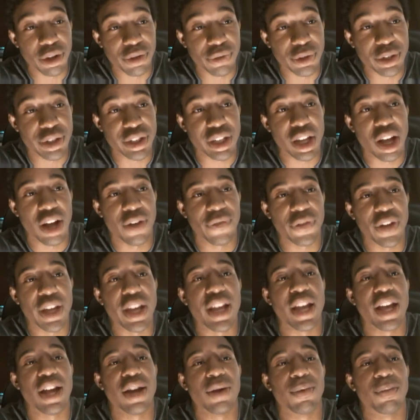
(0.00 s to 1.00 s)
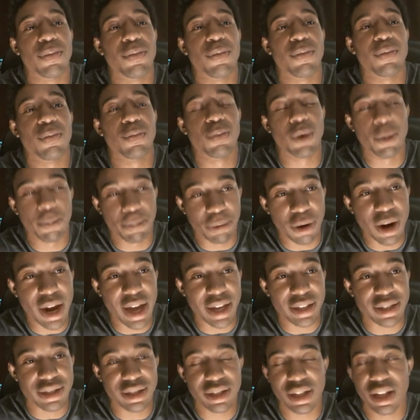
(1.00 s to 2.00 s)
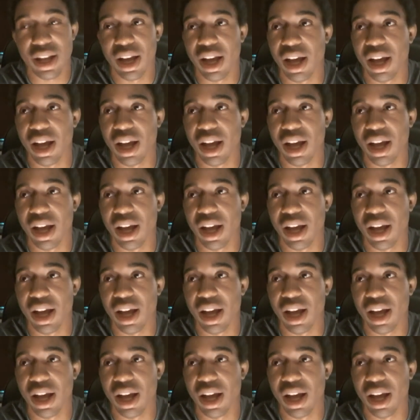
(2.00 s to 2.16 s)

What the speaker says: of yourself and repress